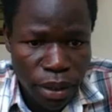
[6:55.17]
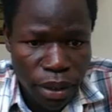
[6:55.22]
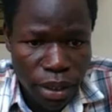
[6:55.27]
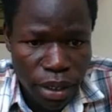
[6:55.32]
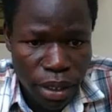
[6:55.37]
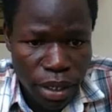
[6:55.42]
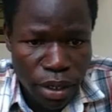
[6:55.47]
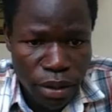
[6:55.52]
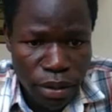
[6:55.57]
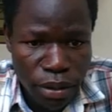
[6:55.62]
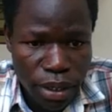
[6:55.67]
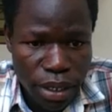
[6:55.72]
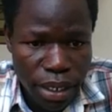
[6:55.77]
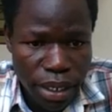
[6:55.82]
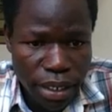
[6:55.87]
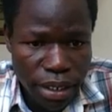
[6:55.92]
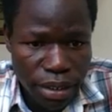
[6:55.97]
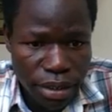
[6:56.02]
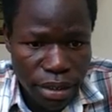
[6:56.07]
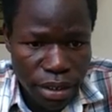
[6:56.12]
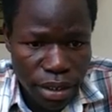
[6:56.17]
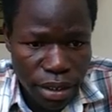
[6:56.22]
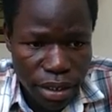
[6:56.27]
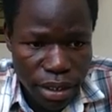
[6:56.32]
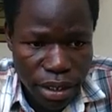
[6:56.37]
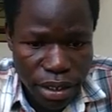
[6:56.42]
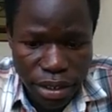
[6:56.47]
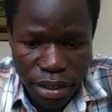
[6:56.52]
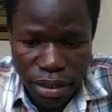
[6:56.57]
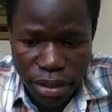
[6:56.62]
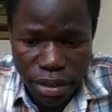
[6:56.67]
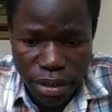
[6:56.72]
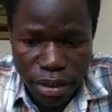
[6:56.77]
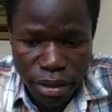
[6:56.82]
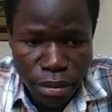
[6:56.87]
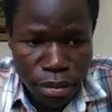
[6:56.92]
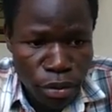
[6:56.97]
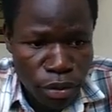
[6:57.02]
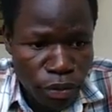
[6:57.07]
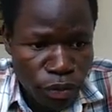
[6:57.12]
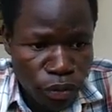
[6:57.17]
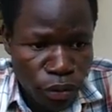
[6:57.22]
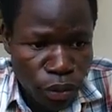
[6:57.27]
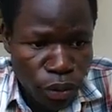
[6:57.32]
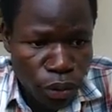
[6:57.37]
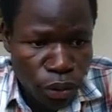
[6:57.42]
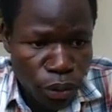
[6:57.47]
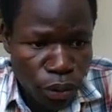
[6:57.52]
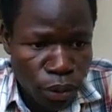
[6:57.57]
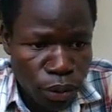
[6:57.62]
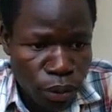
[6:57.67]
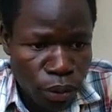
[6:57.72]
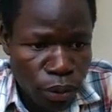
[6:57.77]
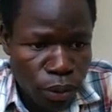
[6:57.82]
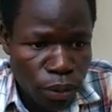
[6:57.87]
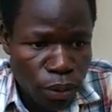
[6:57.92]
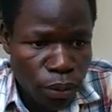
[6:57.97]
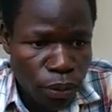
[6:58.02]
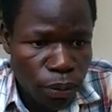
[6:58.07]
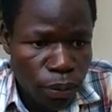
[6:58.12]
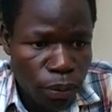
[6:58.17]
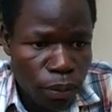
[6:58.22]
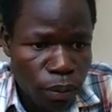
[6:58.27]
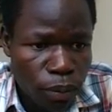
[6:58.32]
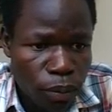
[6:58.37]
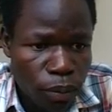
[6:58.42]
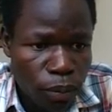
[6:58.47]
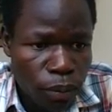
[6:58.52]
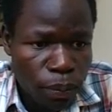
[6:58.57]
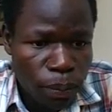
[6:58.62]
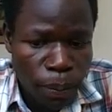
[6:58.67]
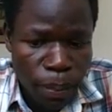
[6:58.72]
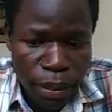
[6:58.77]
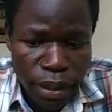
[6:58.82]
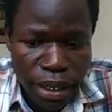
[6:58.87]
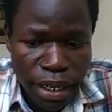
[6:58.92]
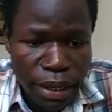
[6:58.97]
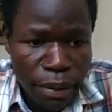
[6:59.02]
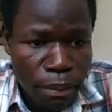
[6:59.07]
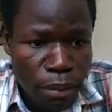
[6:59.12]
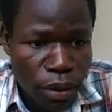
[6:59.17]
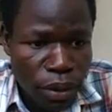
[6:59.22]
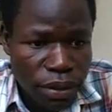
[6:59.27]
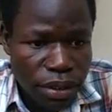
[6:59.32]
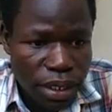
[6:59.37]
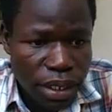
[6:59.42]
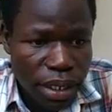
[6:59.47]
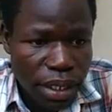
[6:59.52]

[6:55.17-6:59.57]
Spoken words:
Now guys, let's move on to name box.